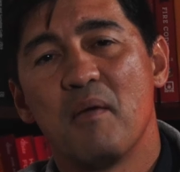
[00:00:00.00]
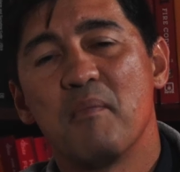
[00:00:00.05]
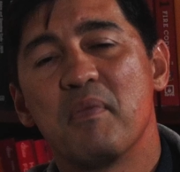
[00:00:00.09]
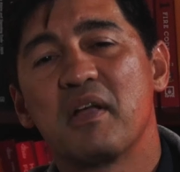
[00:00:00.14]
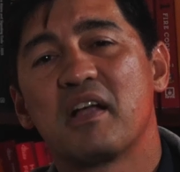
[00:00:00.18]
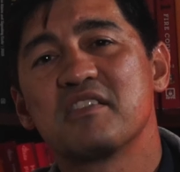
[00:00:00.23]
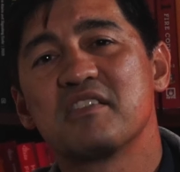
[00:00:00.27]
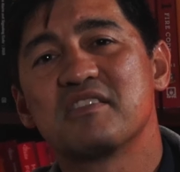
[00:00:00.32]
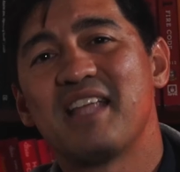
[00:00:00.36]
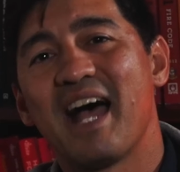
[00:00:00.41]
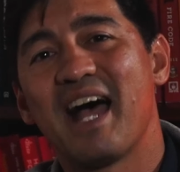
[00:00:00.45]

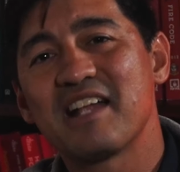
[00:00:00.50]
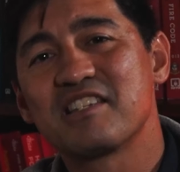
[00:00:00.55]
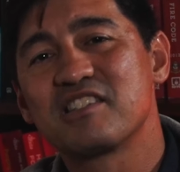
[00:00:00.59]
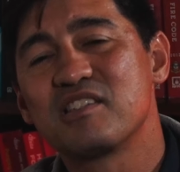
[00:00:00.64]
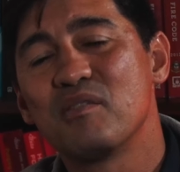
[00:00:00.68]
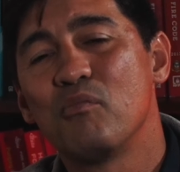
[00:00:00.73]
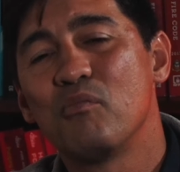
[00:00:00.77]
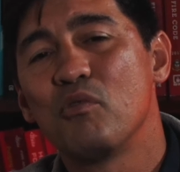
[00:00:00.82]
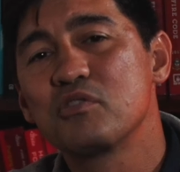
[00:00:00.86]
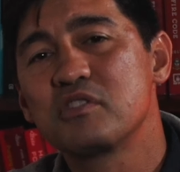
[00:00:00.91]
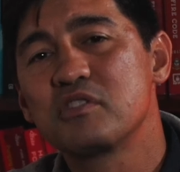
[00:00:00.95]
because that's
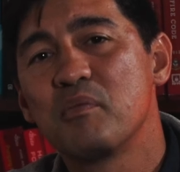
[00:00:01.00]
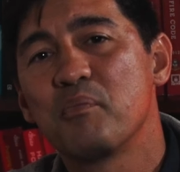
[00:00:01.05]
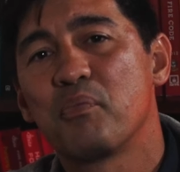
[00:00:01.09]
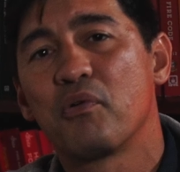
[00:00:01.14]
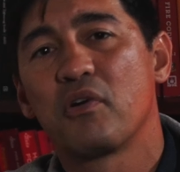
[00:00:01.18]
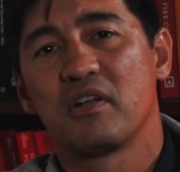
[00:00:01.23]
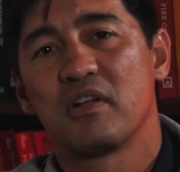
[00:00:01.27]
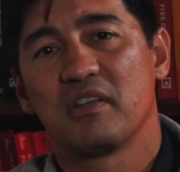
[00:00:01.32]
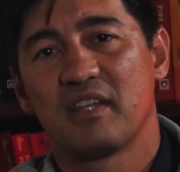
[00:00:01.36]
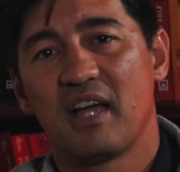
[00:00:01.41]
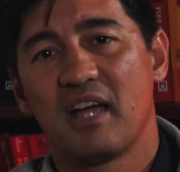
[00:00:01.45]
the most
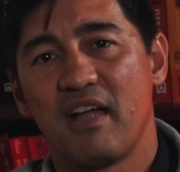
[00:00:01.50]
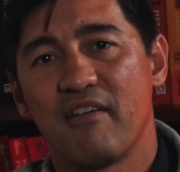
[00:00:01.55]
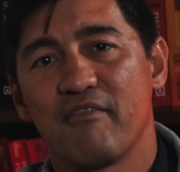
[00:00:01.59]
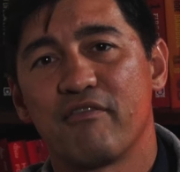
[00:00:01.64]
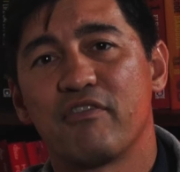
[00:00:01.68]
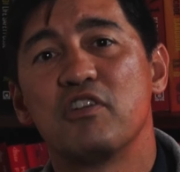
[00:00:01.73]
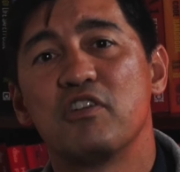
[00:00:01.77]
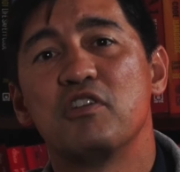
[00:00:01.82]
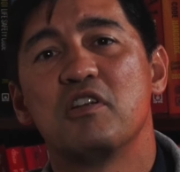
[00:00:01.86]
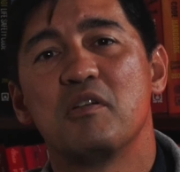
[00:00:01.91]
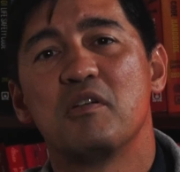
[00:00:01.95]
important time
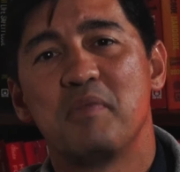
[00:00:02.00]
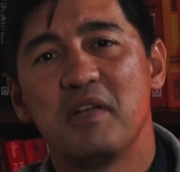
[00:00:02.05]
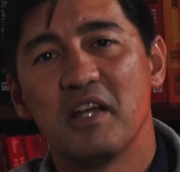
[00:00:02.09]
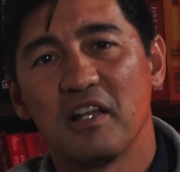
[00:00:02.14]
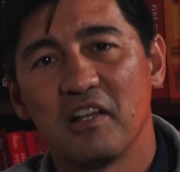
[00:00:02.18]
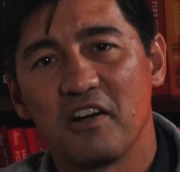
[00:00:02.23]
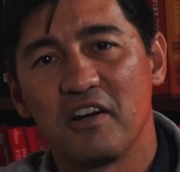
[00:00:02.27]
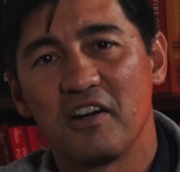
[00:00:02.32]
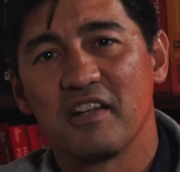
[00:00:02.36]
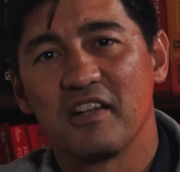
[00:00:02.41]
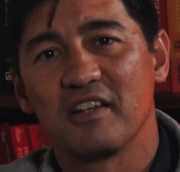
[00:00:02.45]
for you to be
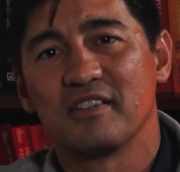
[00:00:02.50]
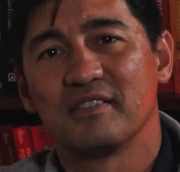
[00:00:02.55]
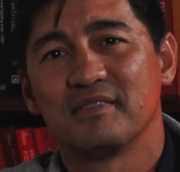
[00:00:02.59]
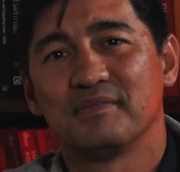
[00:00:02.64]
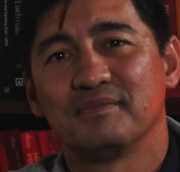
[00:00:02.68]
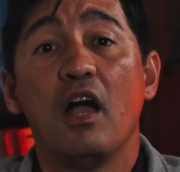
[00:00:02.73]
alerted.